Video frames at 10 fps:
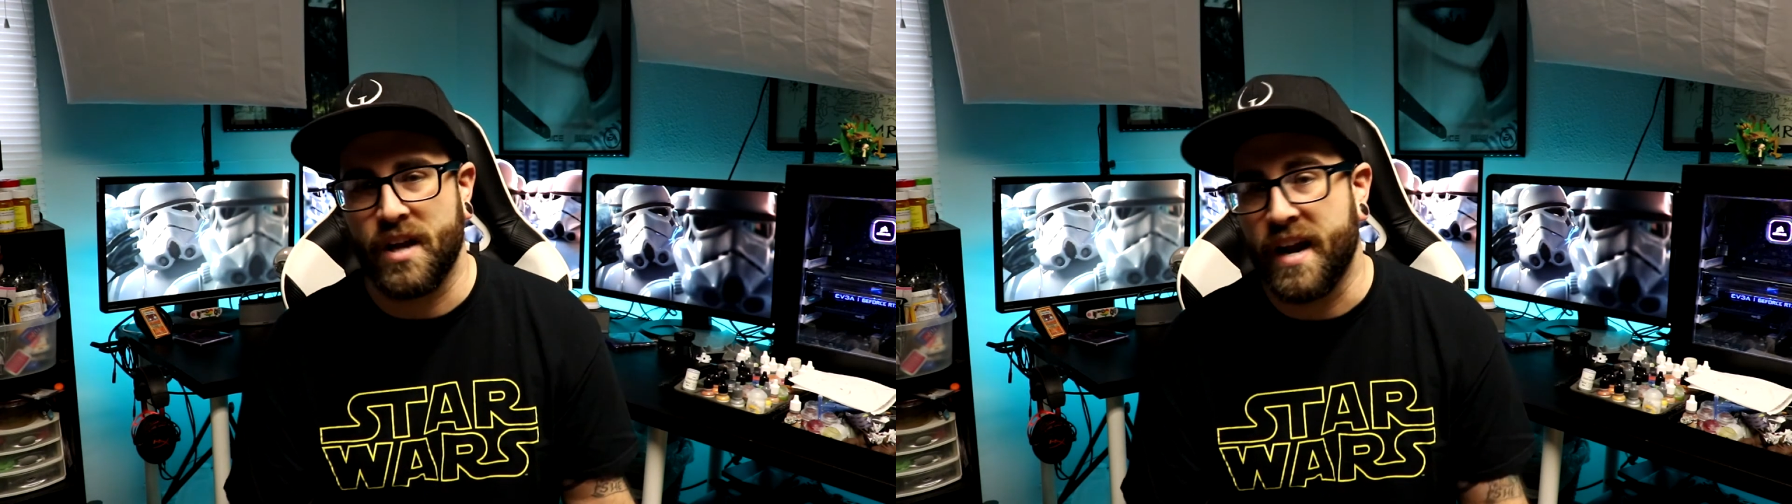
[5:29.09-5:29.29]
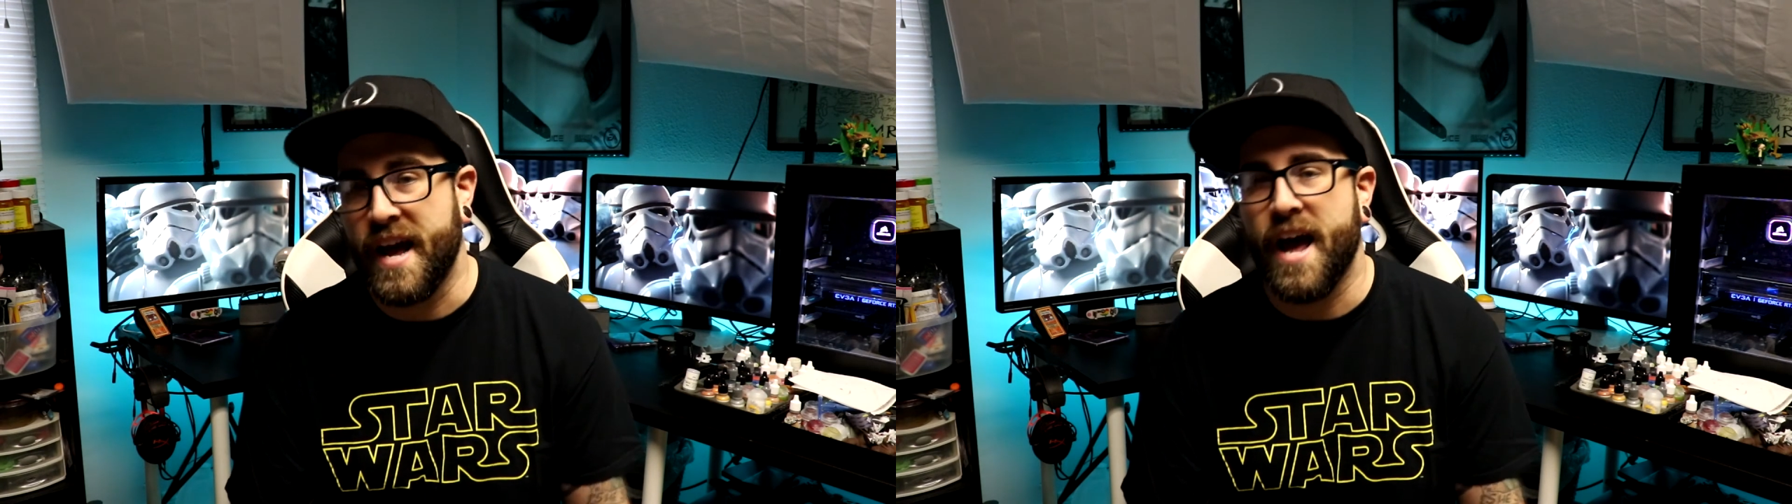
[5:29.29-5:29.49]

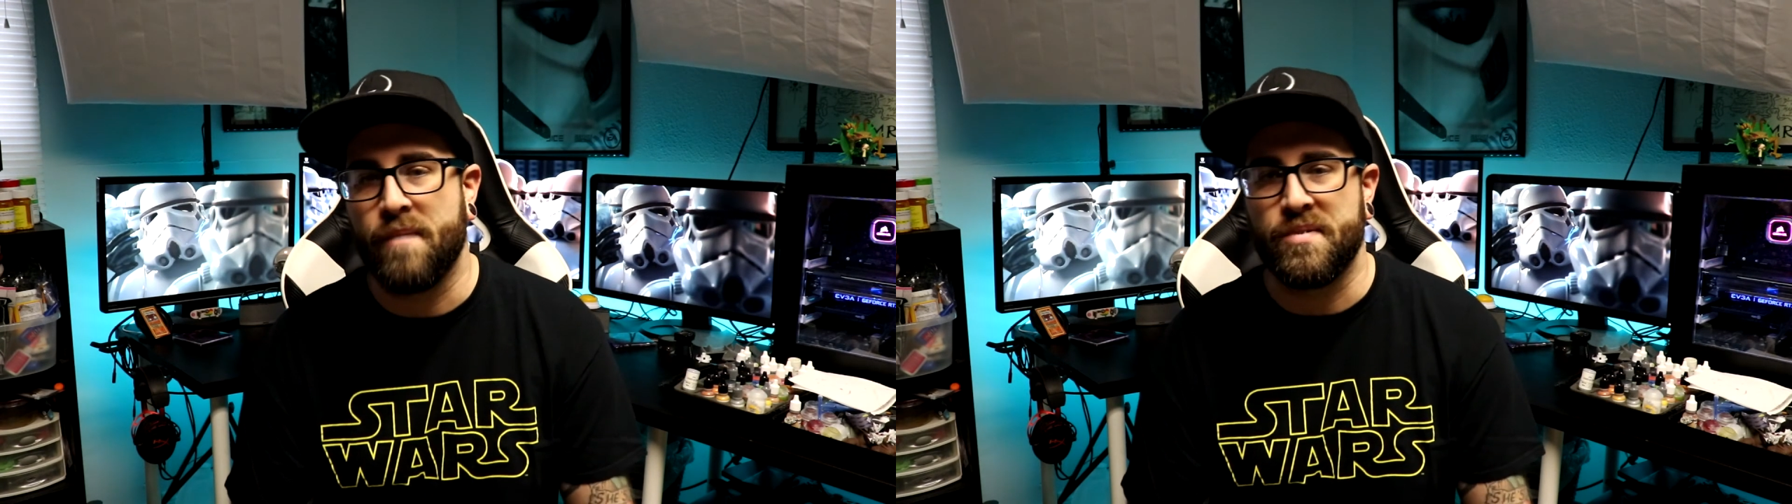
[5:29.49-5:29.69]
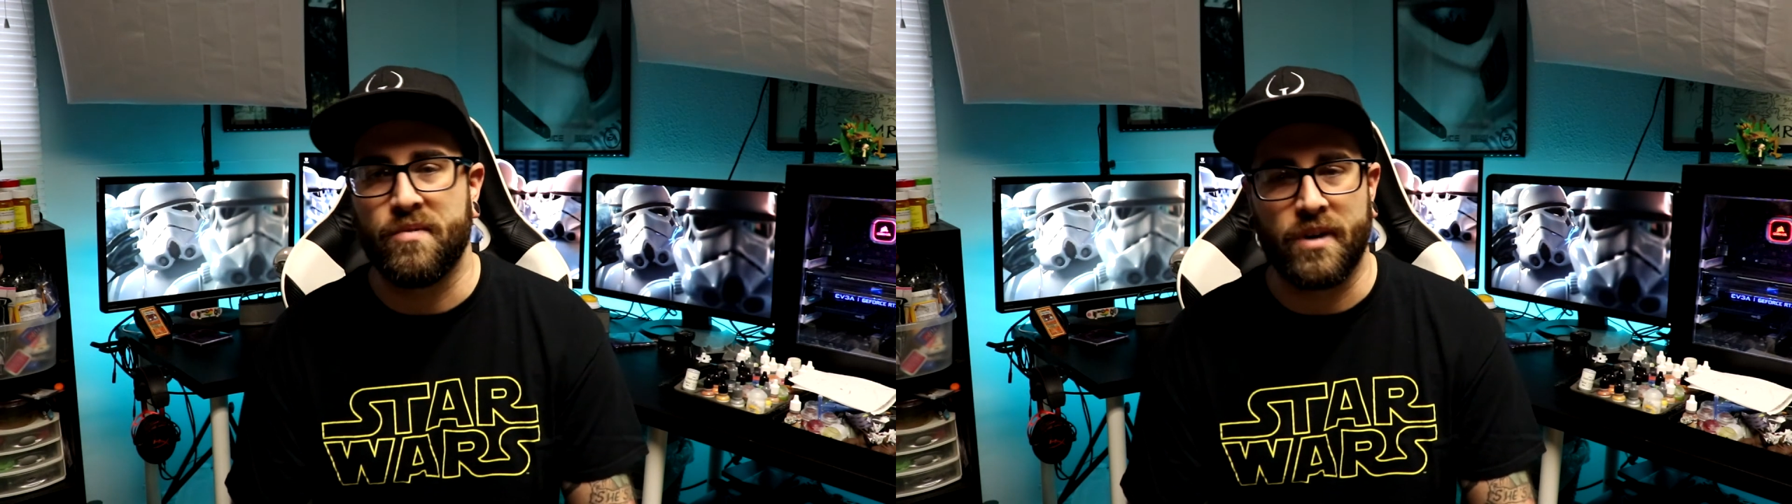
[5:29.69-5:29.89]
gonna
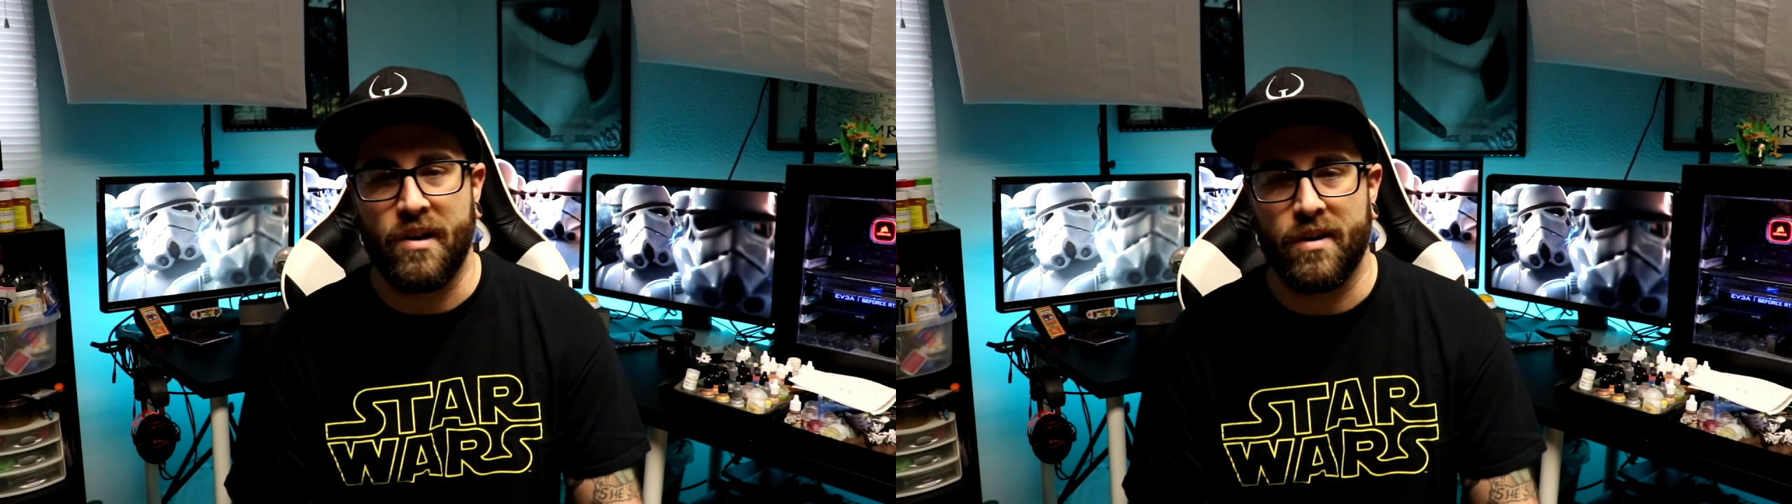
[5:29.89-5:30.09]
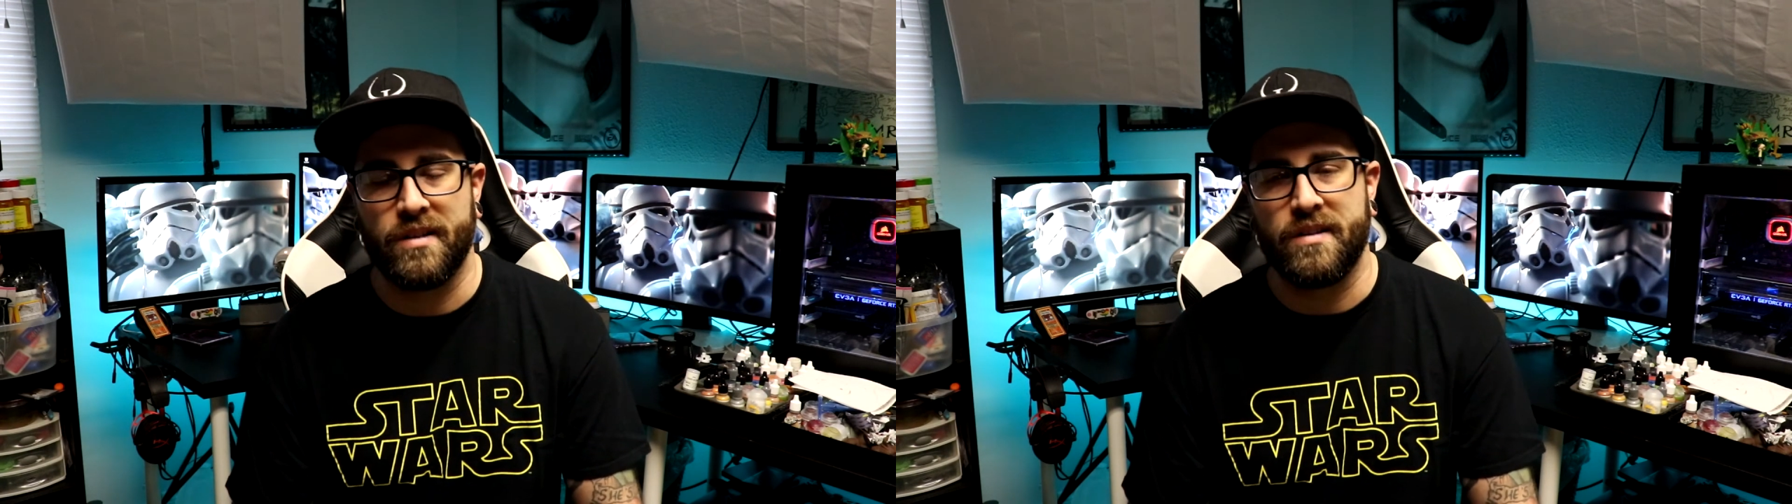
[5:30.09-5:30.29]
happen
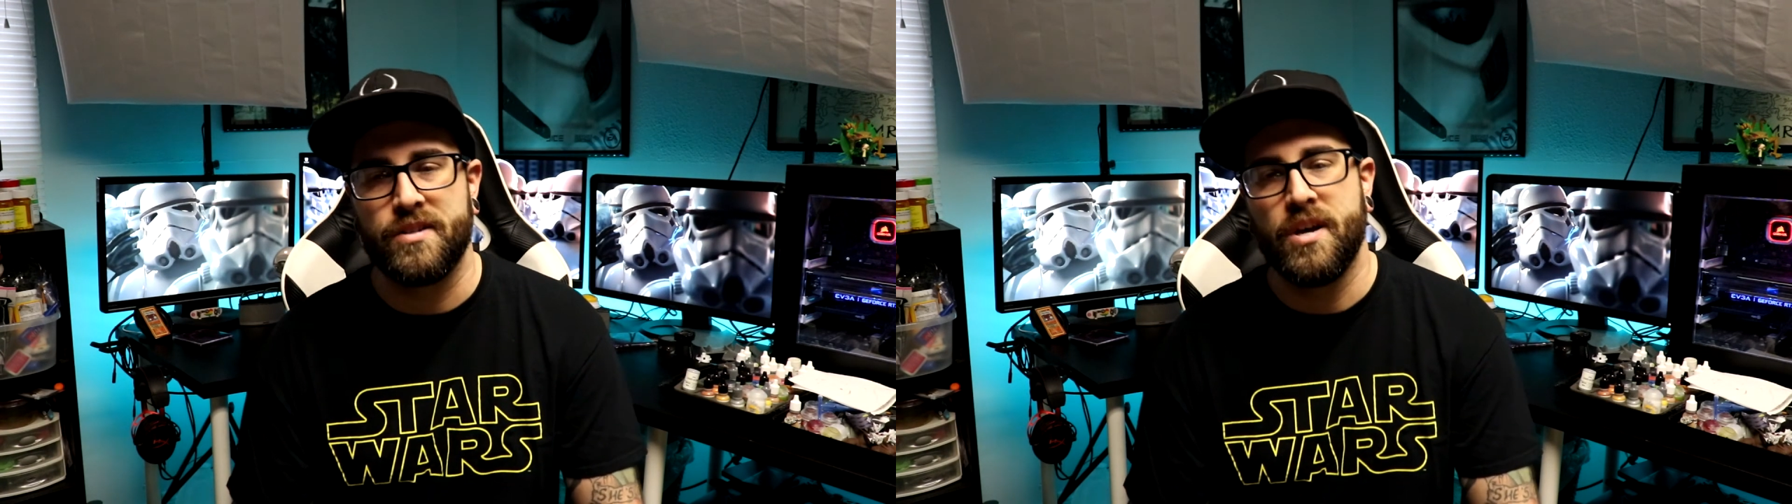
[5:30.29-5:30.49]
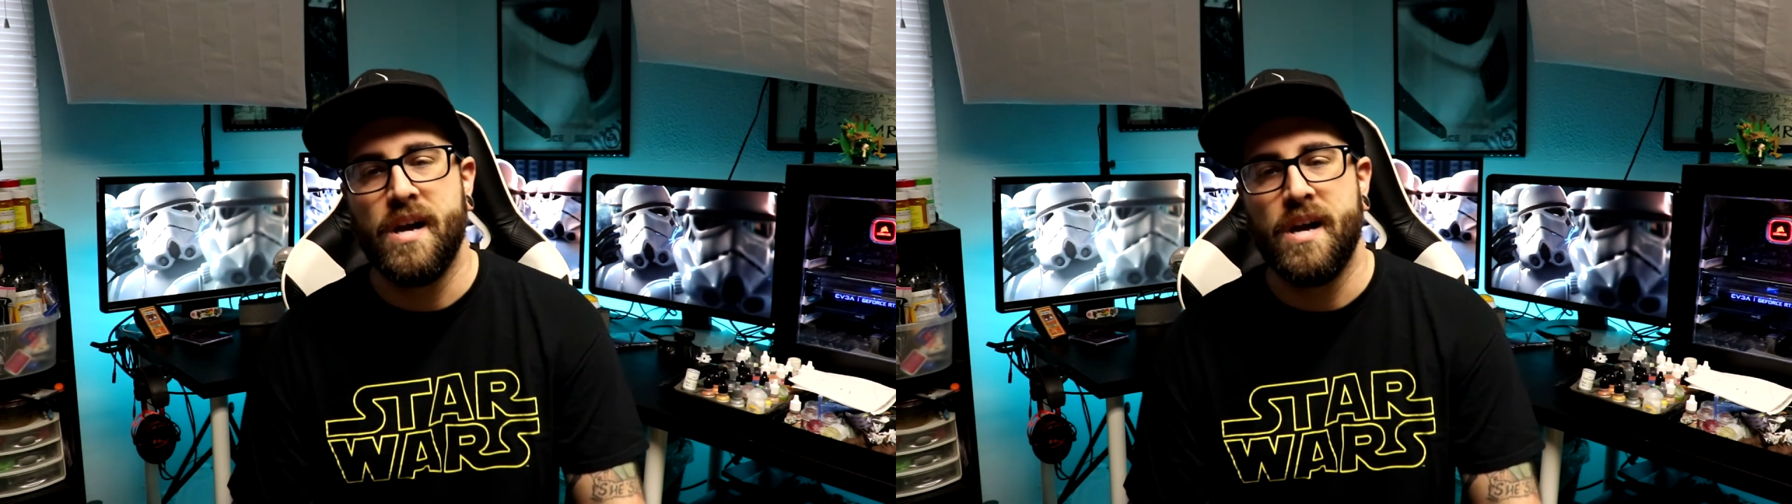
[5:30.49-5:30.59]
regardless.